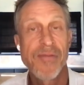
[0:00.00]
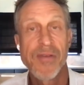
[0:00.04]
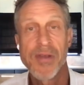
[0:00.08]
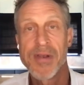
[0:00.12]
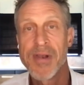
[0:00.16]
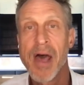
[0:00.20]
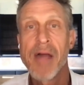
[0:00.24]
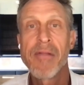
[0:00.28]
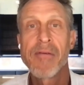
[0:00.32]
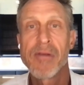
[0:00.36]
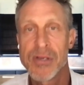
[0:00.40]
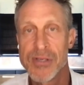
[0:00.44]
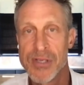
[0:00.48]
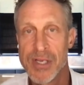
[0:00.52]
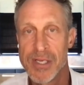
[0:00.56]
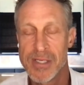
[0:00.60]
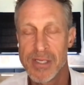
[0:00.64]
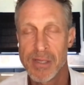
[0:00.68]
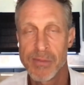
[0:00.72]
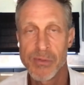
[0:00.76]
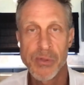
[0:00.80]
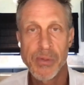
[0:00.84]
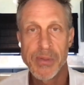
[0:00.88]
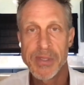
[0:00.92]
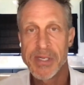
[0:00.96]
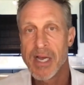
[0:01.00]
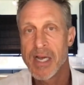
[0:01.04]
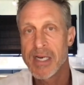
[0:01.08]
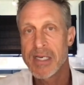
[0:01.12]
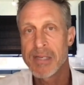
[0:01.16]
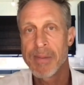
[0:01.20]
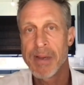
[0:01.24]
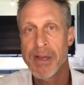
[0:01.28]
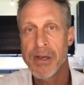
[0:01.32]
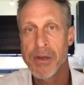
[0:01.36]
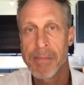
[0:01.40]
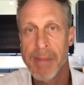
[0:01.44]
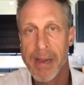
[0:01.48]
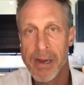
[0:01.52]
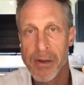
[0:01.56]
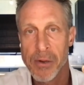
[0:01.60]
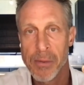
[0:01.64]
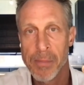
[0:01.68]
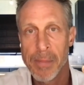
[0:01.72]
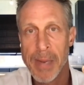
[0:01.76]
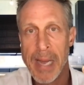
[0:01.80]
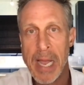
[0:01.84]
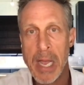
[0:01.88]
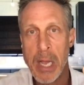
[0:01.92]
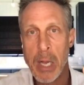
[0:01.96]
it's another system. So we talked about your
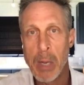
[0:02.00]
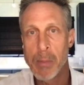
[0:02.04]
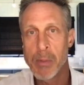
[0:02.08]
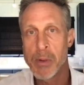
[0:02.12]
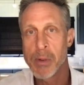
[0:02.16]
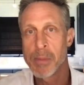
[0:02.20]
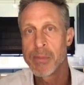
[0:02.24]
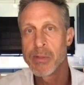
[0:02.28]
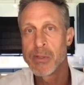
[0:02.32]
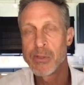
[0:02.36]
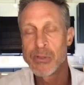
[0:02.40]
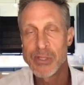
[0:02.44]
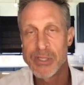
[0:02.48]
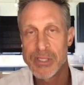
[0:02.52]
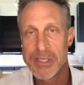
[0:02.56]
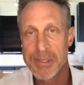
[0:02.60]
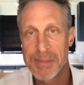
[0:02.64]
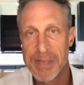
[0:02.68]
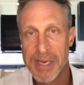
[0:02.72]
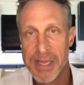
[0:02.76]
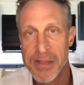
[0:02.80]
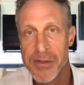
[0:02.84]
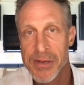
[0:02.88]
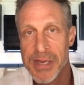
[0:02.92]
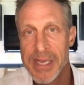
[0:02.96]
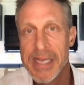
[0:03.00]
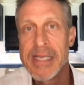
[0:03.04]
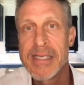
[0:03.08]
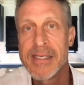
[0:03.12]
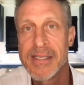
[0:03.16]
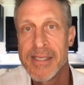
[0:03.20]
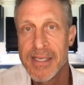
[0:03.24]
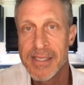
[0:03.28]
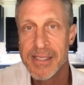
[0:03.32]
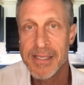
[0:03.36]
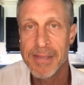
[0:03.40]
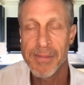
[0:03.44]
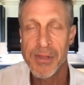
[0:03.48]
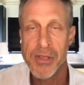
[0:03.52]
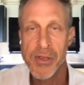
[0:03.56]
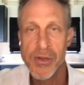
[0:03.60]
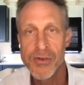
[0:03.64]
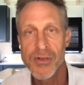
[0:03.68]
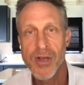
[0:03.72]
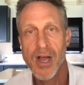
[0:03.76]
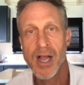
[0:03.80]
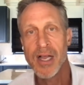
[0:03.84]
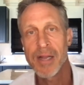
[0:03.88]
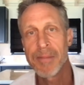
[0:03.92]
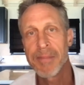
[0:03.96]
microbiome, your immune system. Another key system that
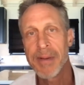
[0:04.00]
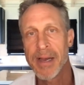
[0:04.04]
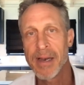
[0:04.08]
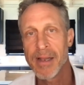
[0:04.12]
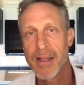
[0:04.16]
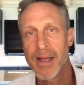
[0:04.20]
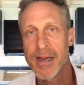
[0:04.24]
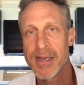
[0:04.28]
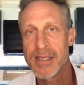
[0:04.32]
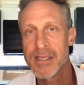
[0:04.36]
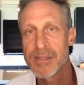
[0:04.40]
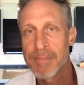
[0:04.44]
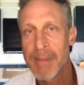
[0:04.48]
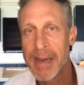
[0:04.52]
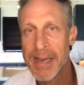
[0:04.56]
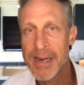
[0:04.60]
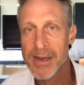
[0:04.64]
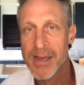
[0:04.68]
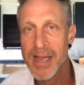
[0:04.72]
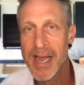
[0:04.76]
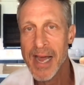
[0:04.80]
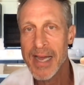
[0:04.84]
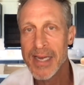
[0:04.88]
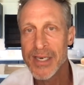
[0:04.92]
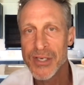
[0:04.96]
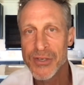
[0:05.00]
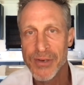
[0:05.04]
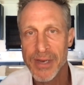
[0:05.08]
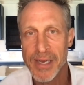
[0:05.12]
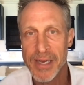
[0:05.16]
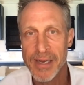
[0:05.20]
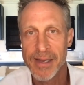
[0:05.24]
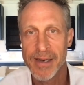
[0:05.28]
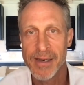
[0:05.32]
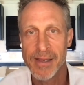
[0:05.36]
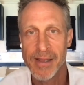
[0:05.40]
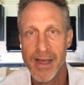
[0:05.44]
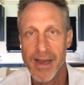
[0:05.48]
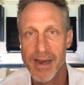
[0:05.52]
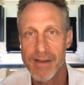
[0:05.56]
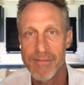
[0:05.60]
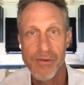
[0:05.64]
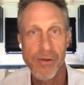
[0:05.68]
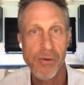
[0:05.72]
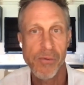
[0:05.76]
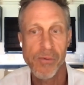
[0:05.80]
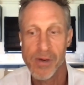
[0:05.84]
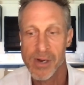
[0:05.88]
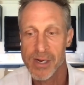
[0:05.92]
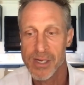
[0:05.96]
you talk about a lot is mitochondria. And a lot
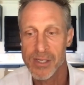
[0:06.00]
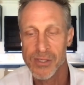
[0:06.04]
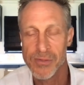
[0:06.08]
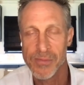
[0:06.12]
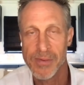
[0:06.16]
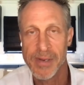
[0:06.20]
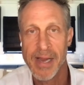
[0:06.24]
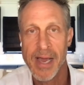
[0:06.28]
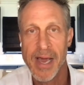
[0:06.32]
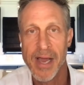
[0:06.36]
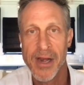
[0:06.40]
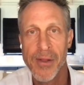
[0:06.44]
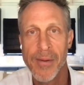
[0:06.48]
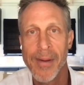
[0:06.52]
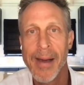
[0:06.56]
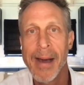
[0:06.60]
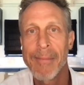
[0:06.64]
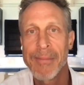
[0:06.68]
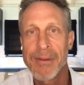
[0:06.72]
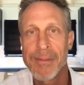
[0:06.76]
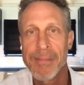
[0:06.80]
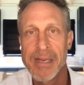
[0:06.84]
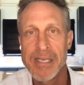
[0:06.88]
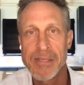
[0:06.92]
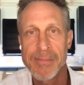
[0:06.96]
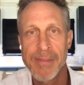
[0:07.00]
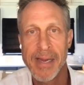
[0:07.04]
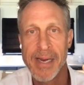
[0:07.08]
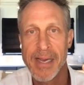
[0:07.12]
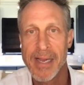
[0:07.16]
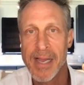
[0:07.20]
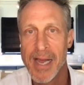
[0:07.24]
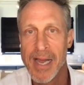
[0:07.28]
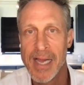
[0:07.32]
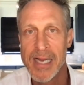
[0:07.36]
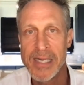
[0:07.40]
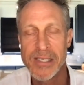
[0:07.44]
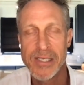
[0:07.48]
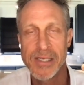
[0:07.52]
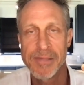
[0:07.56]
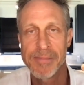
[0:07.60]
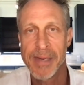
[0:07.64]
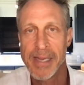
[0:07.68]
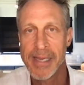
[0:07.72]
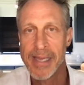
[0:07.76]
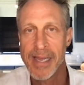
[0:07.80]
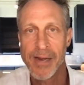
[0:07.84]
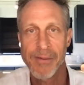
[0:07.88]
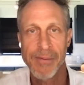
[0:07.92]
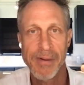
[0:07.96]
of your work is around how do you optimize mitochondria
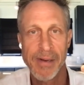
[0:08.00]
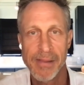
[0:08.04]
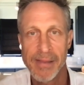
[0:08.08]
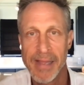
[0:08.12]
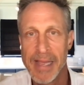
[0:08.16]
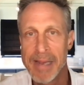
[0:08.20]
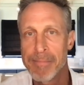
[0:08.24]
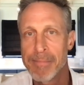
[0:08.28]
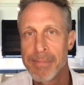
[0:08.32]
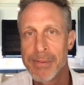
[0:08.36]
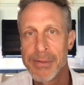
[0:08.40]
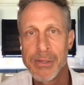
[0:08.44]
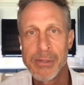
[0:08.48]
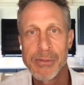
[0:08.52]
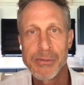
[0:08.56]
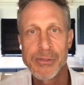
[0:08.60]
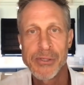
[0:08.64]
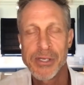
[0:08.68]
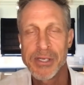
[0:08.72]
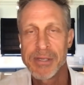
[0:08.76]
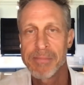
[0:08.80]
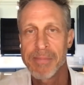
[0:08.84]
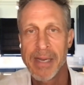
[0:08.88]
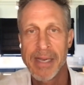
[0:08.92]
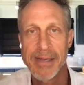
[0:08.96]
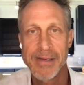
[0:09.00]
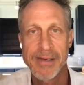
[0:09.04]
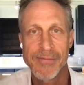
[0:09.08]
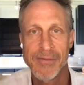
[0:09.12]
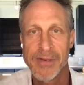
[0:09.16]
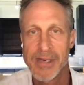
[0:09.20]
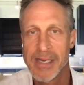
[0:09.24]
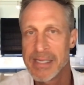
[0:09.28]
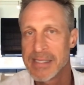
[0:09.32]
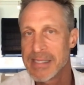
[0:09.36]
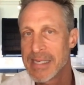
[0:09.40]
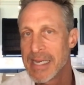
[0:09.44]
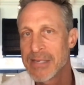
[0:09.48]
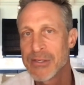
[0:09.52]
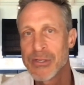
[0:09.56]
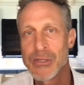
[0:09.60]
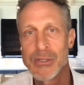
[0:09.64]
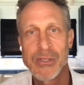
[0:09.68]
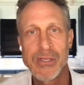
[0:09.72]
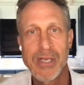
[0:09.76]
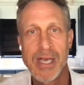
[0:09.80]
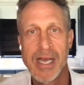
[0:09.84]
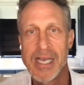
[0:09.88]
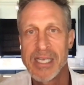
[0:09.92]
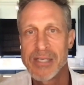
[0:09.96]
by getting rid of light pollution, by different kinds of
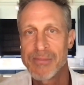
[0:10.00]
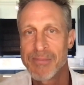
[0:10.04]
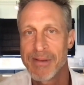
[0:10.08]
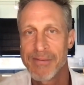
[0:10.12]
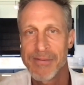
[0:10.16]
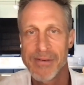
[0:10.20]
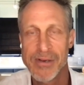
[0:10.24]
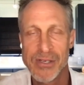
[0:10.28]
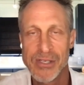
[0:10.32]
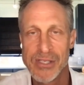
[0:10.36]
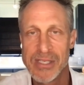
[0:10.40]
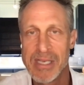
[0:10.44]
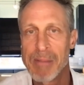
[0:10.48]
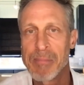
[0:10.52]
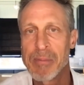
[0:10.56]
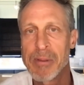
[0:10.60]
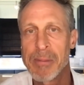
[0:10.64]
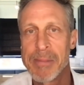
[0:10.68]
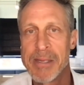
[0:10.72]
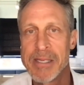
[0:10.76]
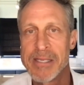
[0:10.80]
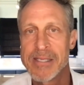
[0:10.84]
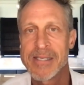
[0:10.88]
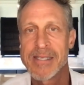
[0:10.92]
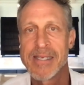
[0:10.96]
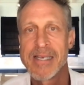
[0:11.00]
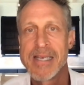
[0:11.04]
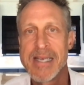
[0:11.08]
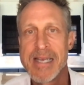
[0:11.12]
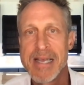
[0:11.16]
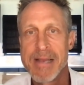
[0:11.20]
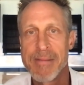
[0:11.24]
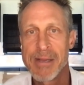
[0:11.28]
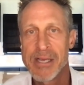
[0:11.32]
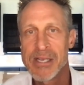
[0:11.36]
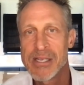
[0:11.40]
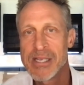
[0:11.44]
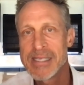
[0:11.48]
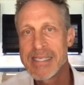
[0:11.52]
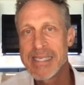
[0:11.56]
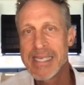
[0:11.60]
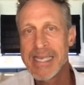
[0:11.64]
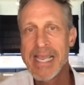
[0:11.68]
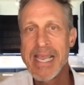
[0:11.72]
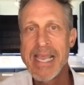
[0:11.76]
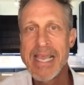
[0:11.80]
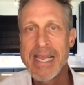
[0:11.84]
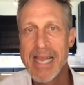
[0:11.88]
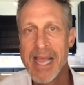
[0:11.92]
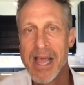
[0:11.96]
exercise, by various supplements, because it's
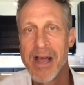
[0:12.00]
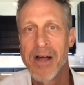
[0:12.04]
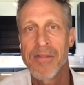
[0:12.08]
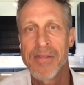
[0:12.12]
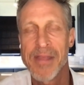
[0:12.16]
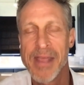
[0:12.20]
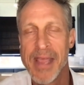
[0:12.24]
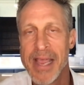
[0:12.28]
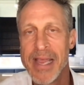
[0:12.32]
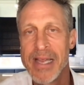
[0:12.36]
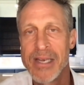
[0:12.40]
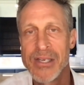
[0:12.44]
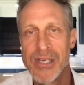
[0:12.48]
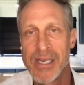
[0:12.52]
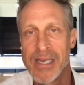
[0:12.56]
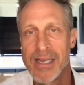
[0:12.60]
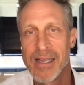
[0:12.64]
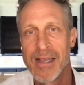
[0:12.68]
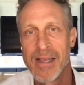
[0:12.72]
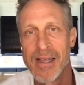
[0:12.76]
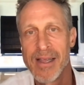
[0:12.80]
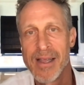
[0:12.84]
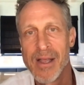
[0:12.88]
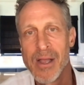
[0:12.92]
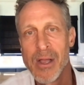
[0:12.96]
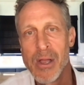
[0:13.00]
the key to healthy aging.